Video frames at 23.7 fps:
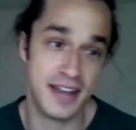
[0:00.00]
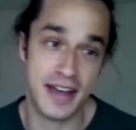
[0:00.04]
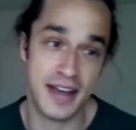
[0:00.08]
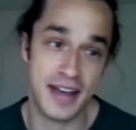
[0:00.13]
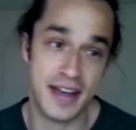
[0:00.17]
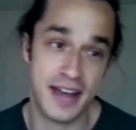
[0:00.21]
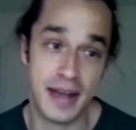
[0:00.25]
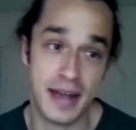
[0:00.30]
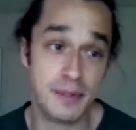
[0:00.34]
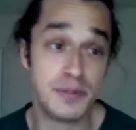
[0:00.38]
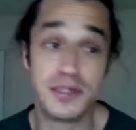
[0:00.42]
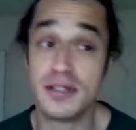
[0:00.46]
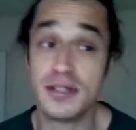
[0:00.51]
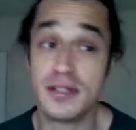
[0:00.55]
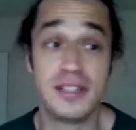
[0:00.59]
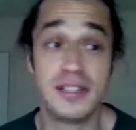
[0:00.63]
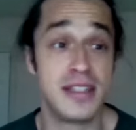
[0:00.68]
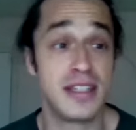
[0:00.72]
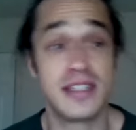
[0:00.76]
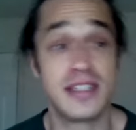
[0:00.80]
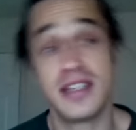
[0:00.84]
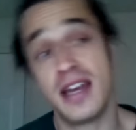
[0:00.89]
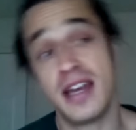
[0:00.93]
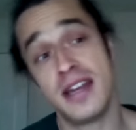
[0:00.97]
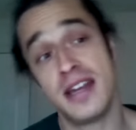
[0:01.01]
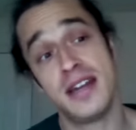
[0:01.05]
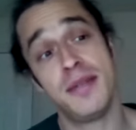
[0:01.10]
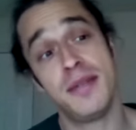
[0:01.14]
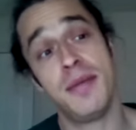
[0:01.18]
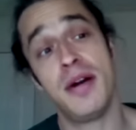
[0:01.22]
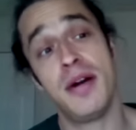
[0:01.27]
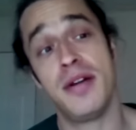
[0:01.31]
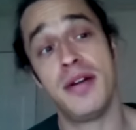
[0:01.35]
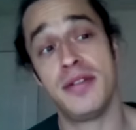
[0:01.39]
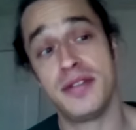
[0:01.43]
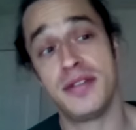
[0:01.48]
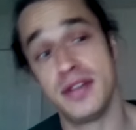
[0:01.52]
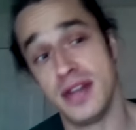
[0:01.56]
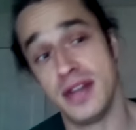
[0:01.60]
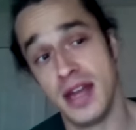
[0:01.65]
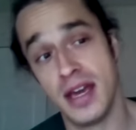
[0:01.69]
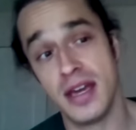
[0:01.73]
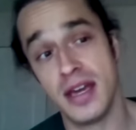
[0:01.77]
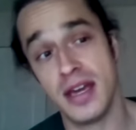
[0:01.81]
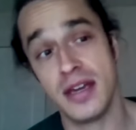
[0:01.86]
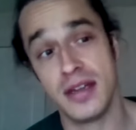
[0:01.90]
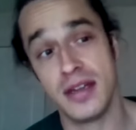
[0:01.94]
I'm still as excited about
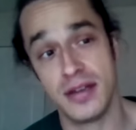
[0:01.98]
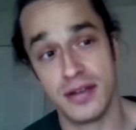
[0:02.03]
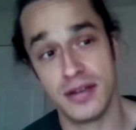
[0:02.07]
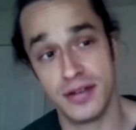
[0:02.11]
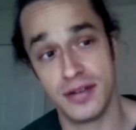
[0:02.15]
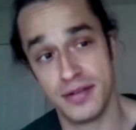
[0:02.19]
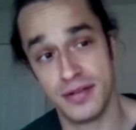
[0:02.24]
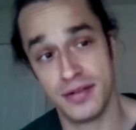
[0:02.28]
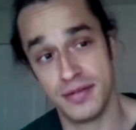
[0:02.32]
today,